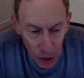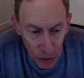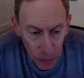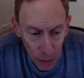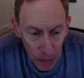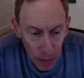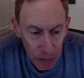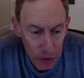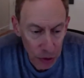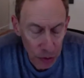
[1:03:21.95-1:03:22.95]
other
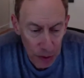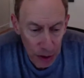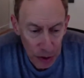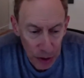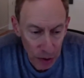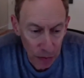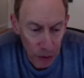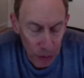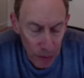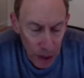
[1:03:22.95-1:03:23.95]
problems just because they don't have
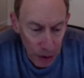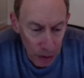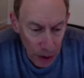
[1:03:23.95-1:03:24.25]
good medical